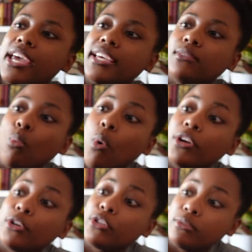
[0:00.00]
is
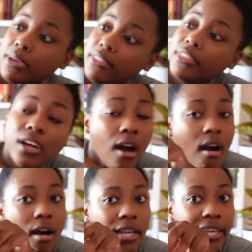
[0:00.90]
Wondersmith, The
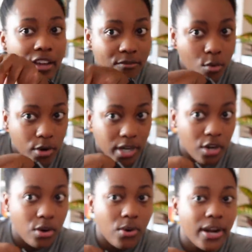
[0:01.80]
Calling of Morgan
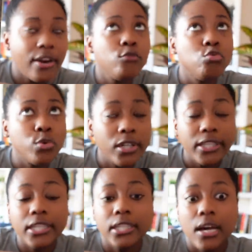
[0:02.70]
Crow. And I
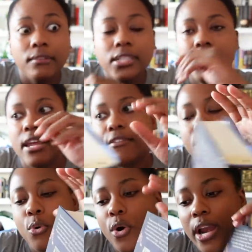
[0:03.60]
really loved
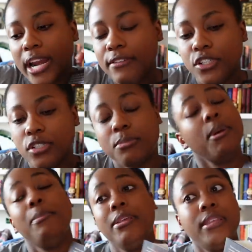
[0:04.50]
Nevermore, and I've
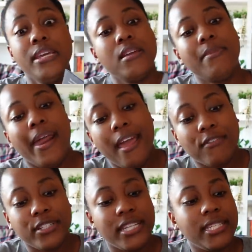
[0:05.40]
just been thinking about it
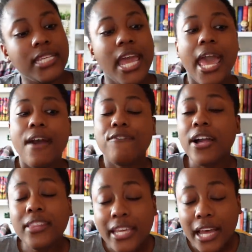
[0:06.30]
ever since.
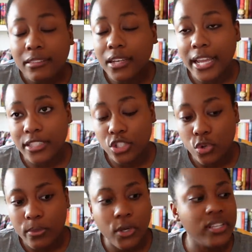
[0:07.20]
Finally got the next
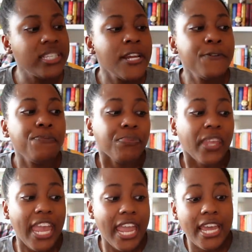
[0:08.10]
two books,
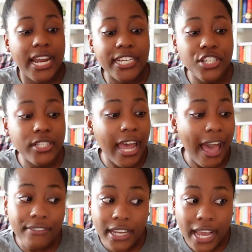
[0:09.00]
and I just
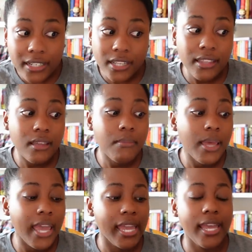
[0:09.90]
haven't got to them.
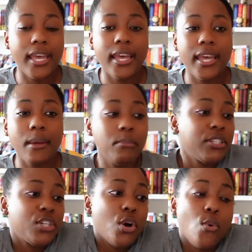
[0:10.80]
And
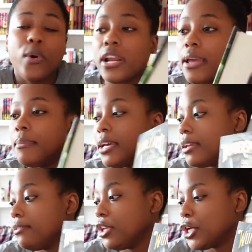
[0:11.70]
so when I'm,
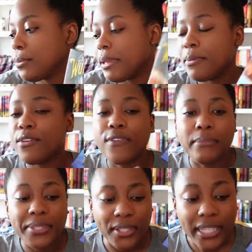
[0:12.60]
you know, maybe if I'm
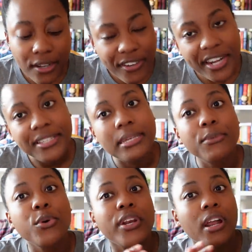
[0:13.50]
still in a fantasy
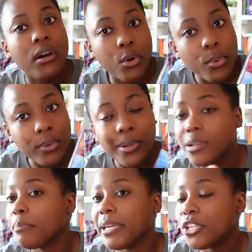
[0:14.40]
mood and I don't want to read a
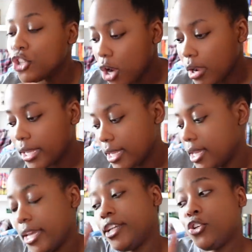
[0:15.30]
big
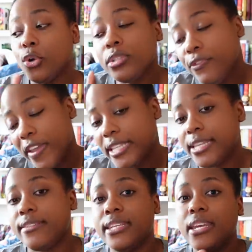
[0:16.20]
chunky adult
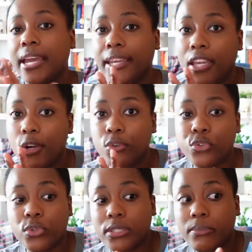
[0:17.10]
fantasy, I can go
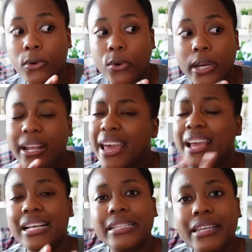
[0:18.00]
to this middle grade,
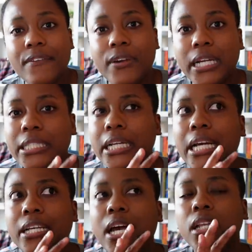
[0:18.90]
because I find that
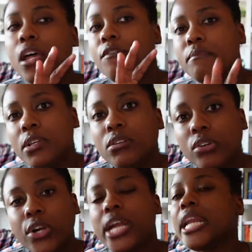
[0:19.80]
I love middle
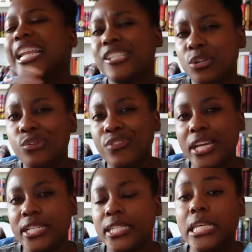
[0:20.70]
grade and adult
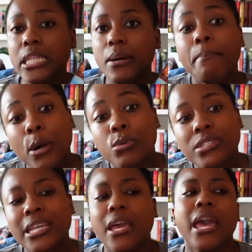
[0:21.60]
fantasy the most.